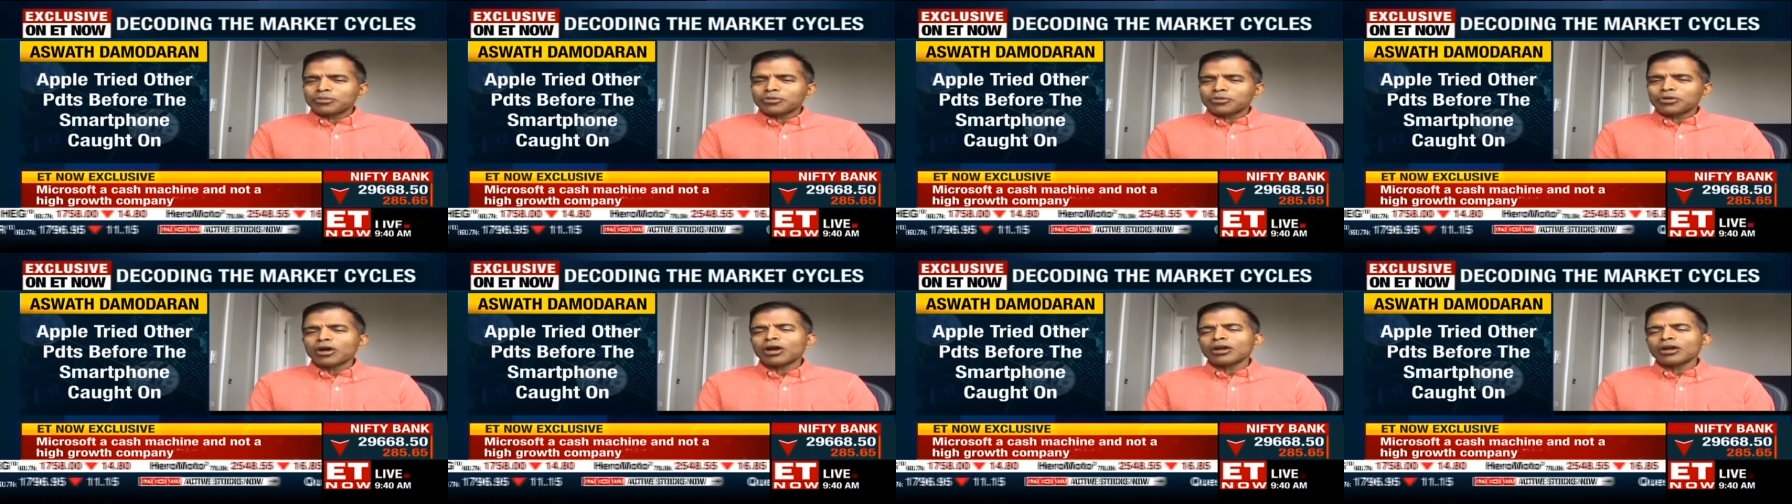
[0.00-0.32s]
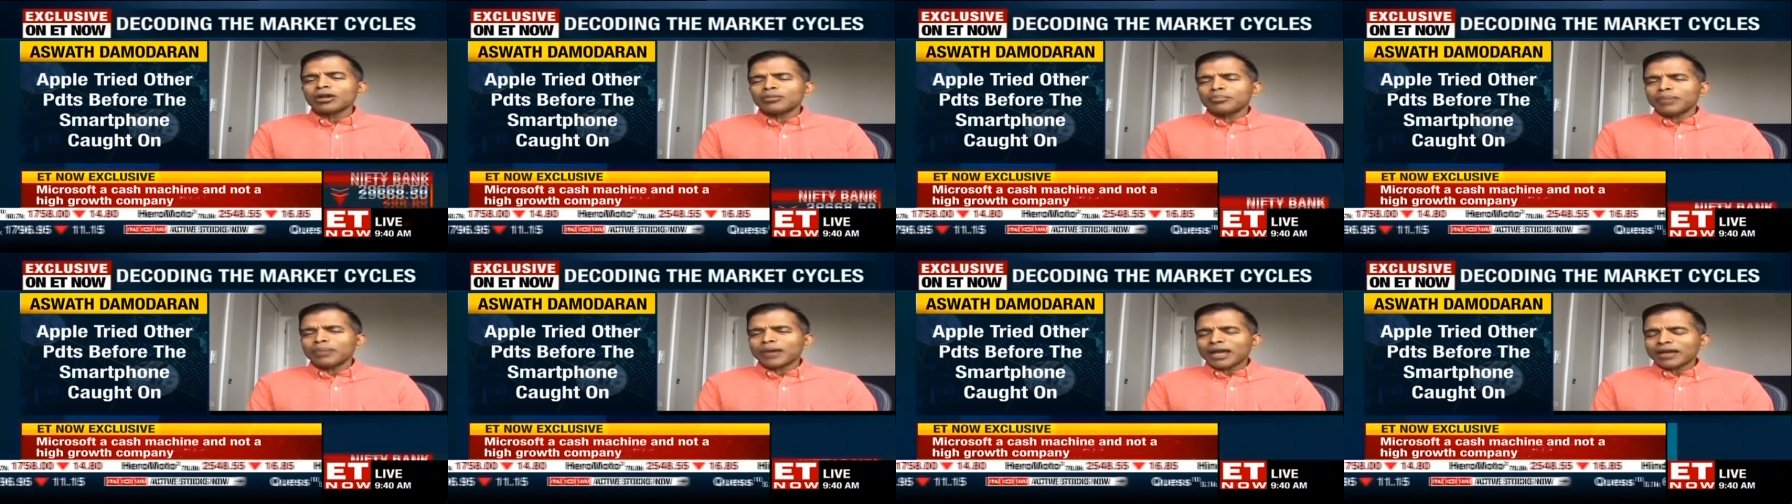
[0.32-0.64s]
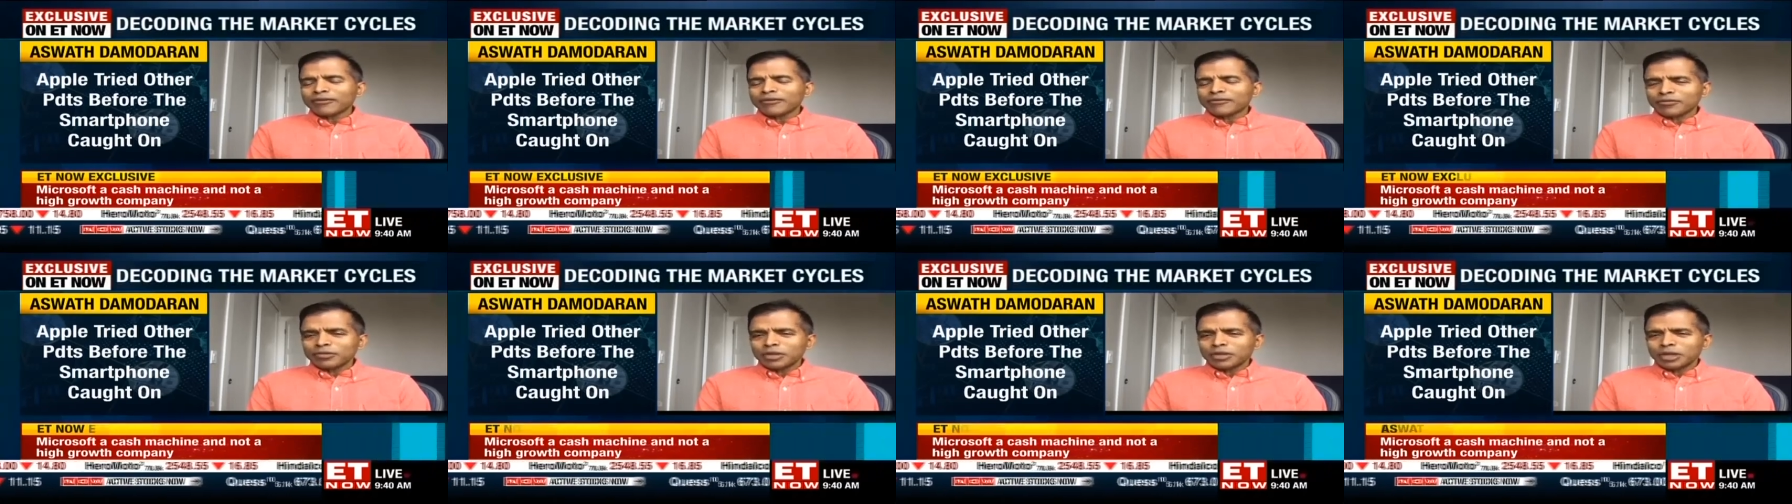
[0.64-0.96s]
brought it
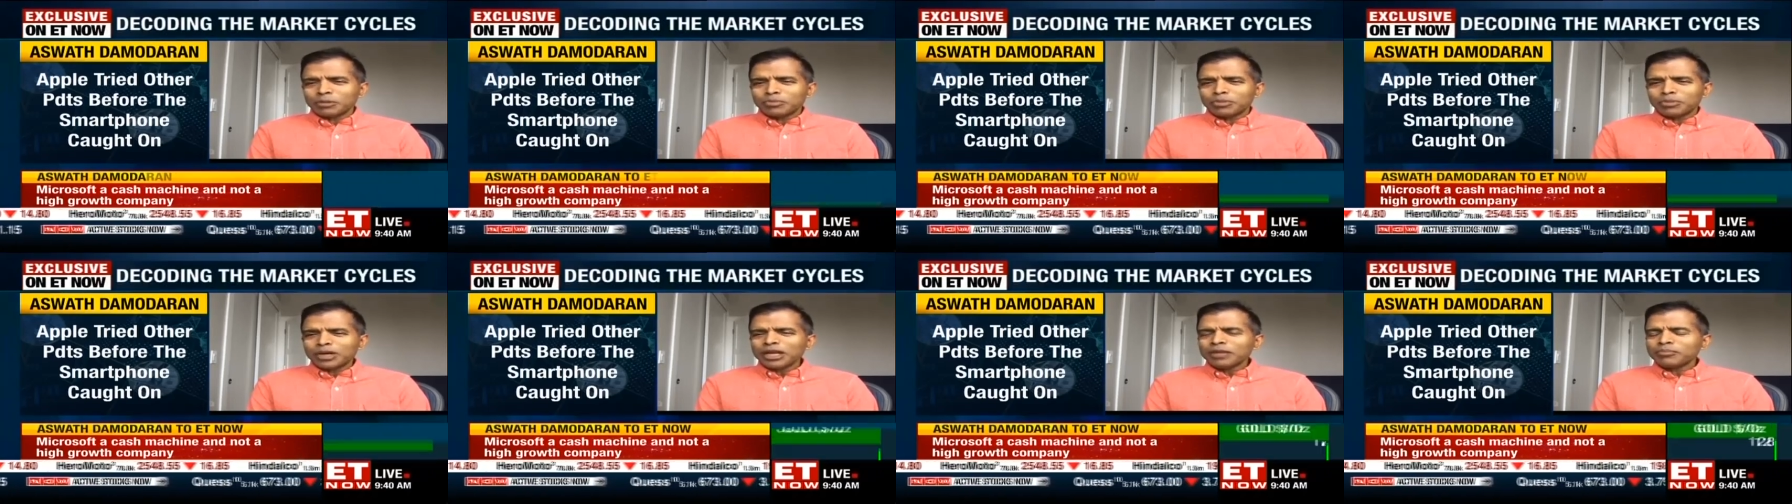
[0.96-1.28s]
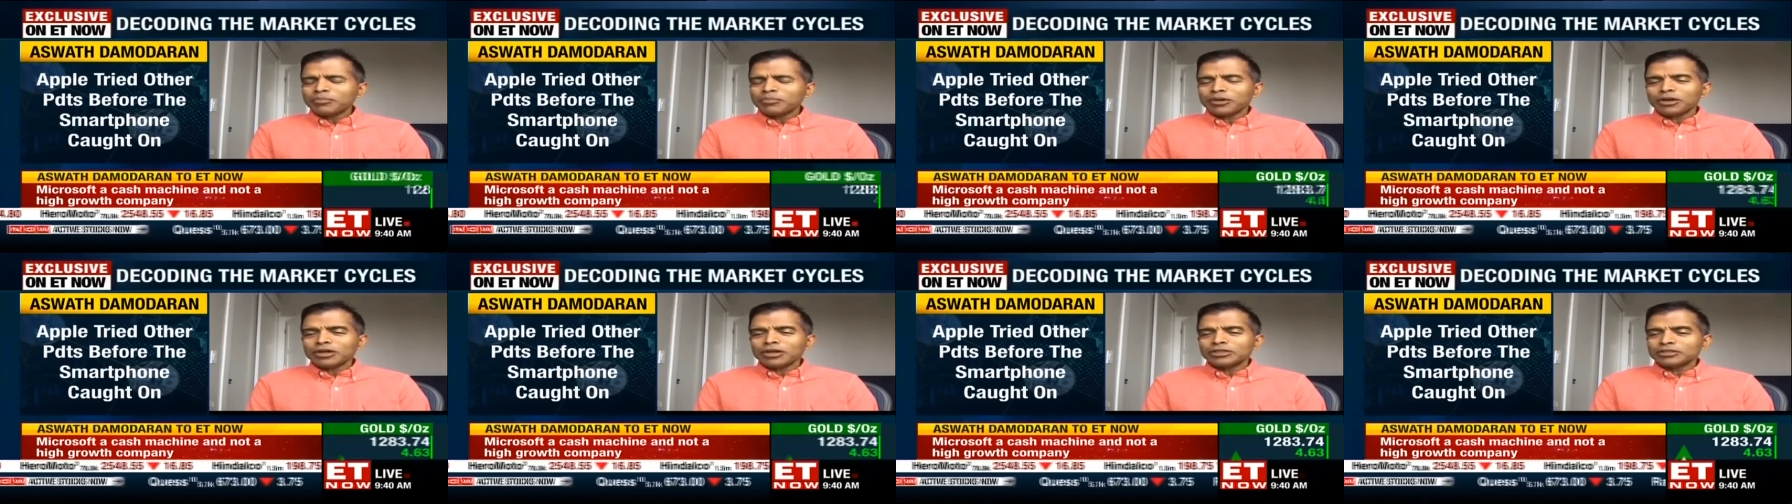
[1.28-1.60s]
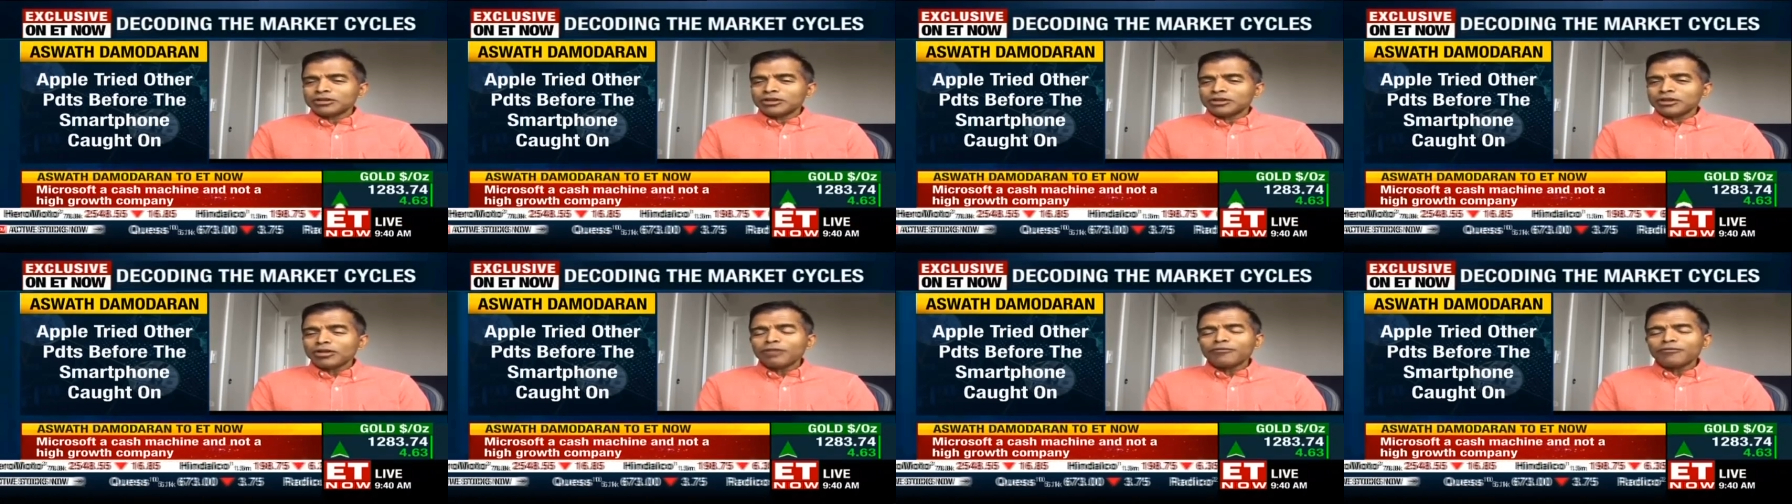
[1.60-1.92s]
back from the brink because
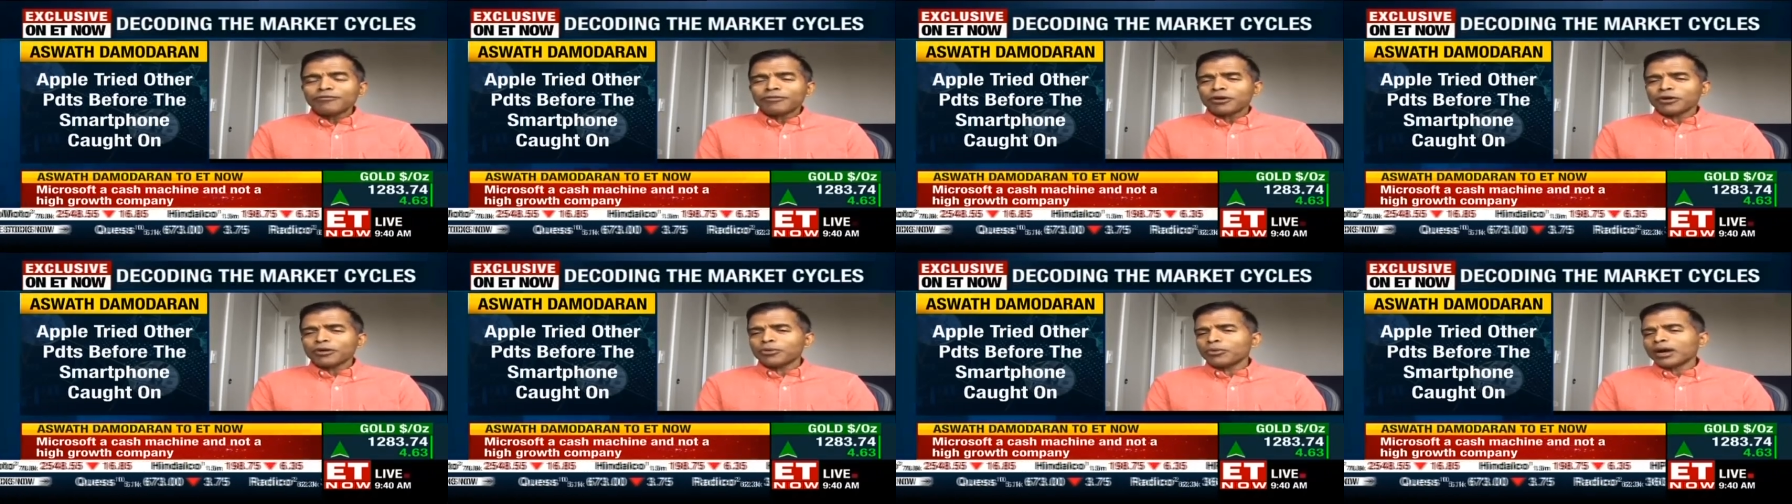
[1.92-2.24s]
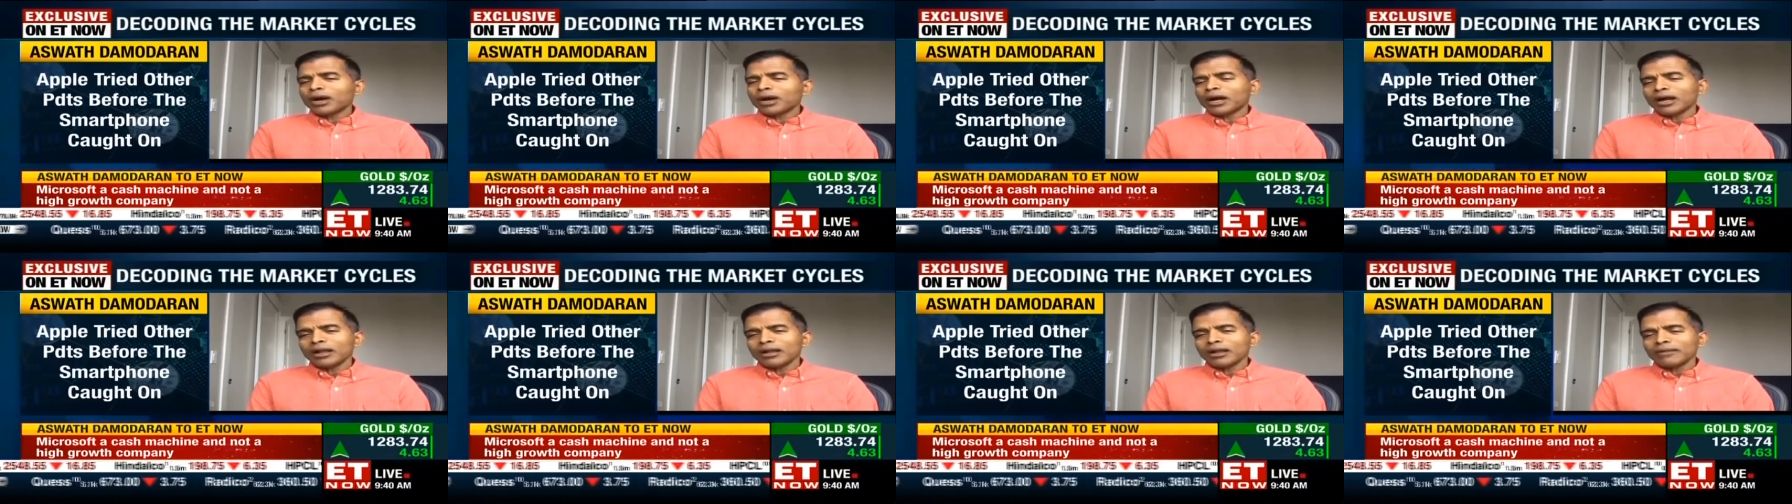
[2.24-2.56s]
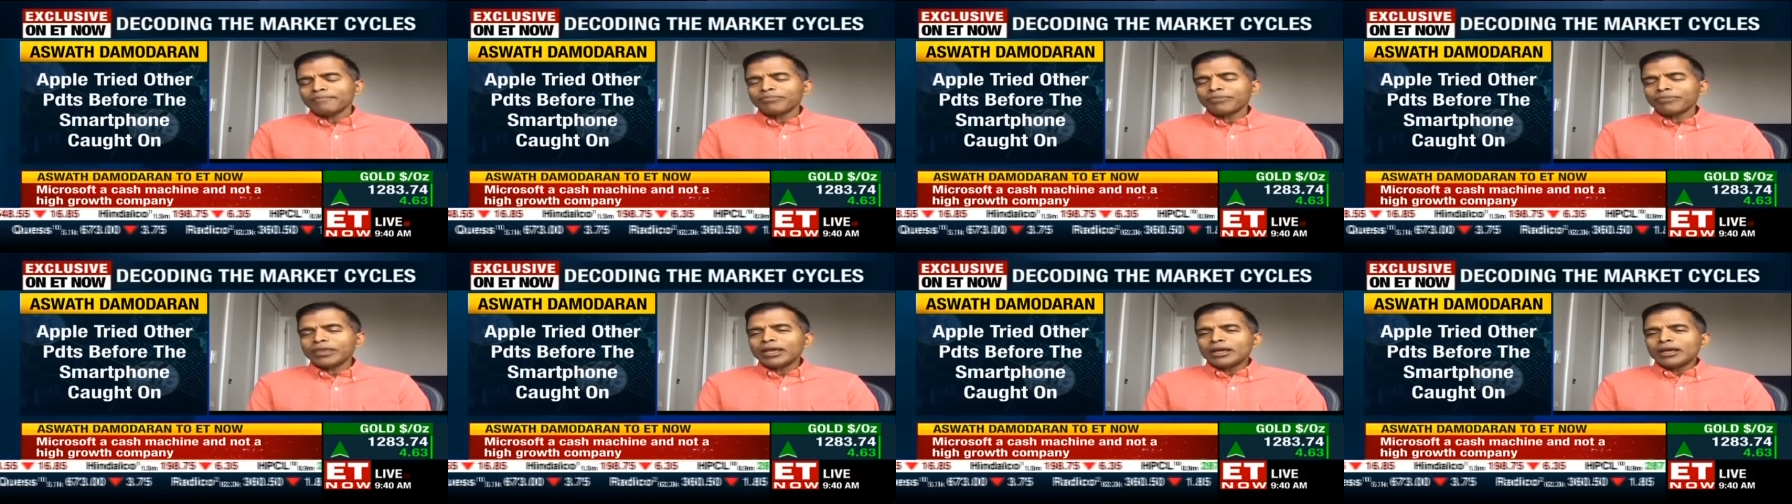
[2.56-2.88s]
it looked for a
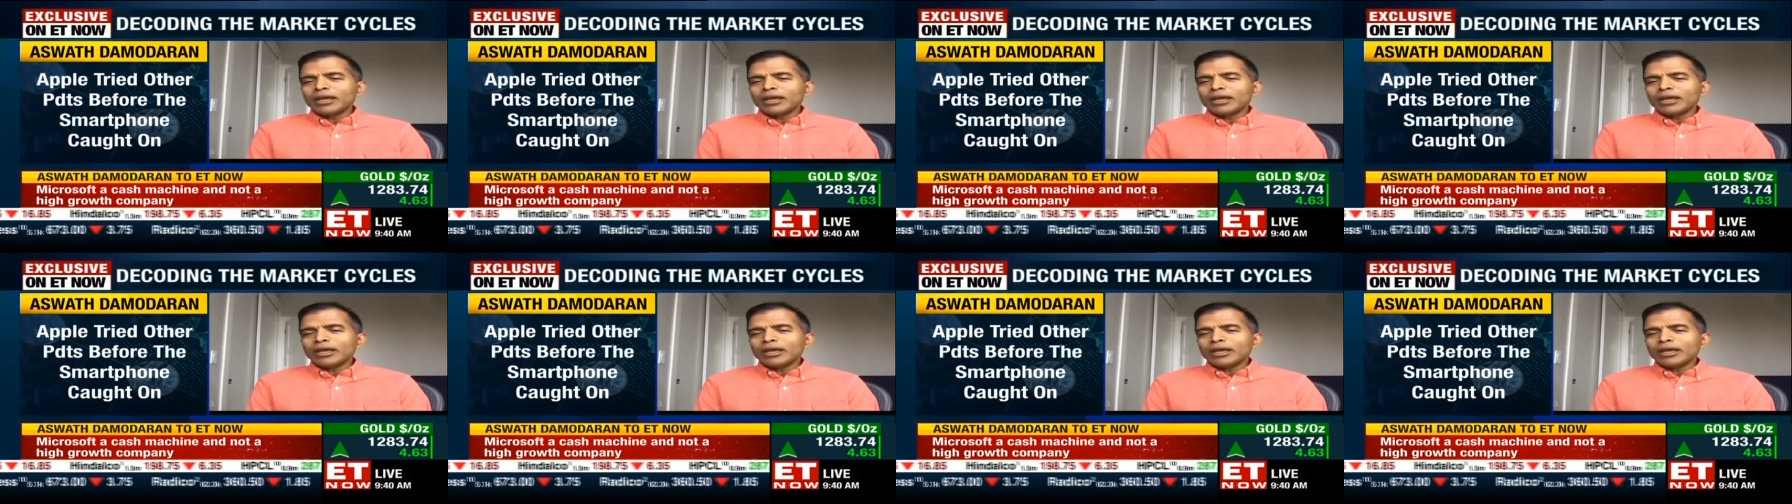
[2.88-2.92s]
while